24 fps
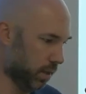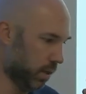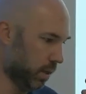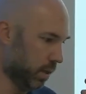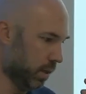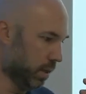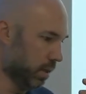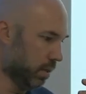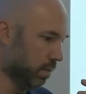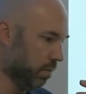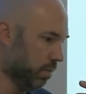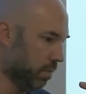
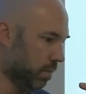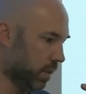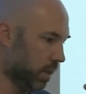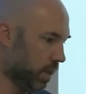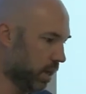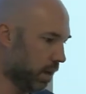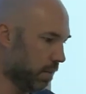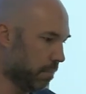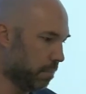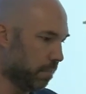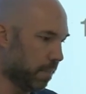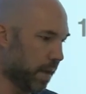when we
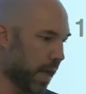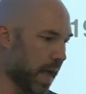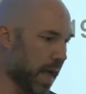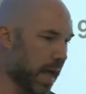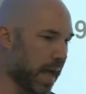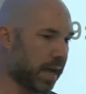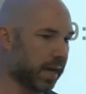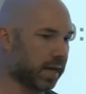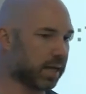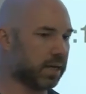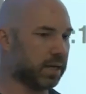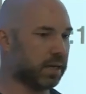got
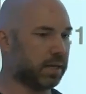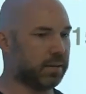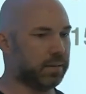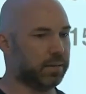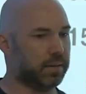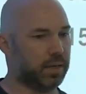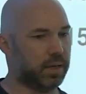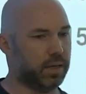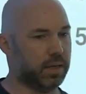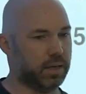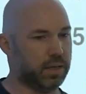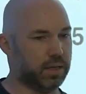back
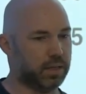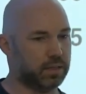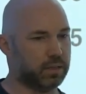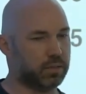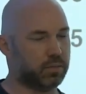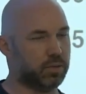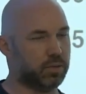is we